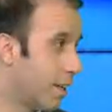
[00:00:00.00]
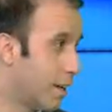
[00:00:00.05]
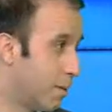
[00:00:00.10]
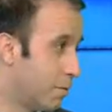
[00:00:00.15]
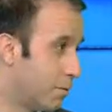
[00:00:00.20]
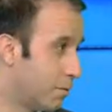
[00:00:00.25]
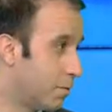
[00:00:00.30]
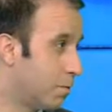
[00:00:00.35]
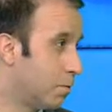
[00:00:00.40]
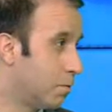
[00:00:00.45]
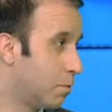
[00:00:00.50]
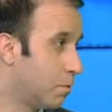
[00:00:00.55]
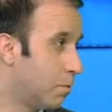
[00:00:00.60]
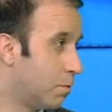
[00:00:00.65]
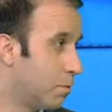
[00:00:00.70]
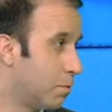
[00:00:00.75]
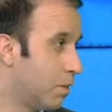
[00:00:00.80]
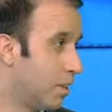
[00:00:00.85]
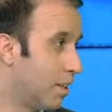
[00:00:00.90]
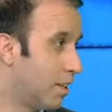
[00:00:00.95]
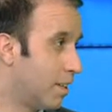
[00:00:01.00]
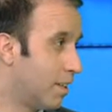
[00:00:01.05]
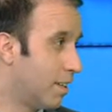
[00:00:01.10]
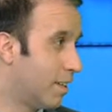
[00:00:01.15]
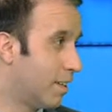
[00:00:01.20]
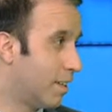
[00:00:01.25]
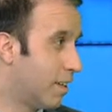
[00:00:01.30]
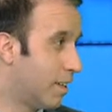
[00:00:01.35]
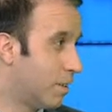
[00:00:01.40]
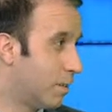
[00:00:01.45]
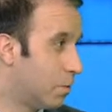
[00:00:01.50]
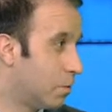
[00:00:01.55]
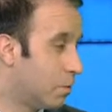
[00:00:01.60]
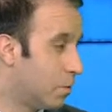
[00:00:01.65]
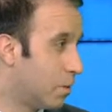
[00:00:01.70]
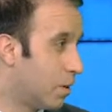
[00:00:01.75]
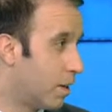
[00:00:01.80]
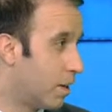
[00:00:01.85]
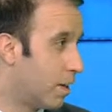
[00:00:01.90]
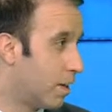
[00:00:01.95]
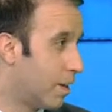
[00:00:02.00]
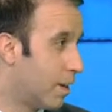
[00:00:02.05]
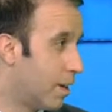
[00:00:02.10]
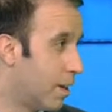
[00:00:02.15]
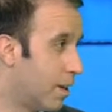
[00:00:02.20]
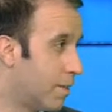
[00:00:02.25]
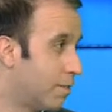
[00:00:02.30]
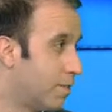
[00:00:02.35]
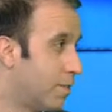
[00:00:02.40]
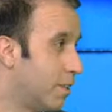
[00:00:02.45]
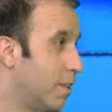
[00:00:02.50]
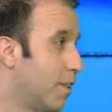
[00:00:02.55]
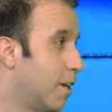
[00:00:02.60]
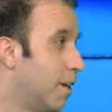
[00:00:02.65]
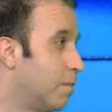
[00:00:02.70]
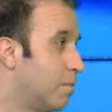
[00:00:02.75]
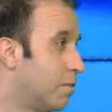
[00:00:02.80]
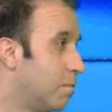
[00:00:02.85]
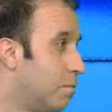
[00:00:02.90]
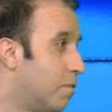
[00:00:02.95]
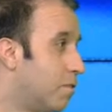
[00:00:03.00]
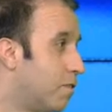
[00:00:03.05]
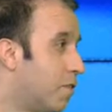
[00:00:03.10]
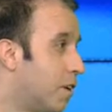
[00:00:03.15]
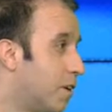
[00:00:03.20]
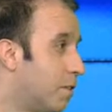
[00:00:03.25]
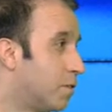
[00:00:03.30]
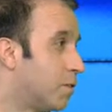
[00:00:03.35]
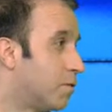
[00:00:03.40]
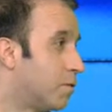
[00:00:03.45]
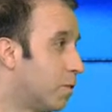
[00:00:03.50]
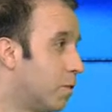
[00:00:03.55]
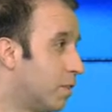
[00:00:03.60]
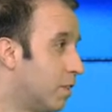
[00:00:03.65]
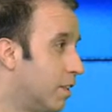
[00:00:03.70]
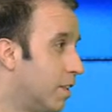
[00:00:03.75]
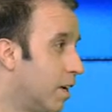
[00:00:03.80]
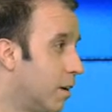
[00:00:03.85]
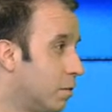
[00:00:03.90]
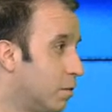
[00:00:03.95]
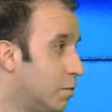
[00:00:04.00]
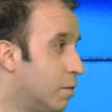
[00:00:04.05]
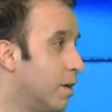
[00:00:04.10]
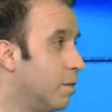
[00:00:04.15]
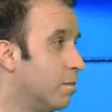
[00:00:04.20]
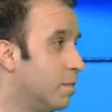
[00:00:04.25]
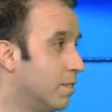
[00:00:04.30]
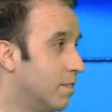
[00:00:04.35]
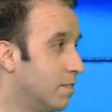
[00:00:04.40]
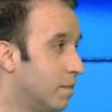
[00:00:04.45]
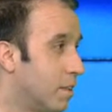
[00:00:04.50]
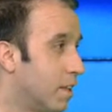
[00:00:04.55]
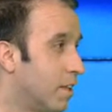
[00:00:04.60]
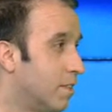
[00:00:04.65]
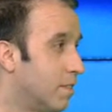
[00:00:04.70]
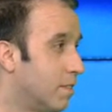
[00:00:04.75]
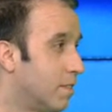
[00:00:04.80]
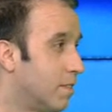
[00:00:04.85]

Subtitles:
enough to have enough funds for the down payment, right?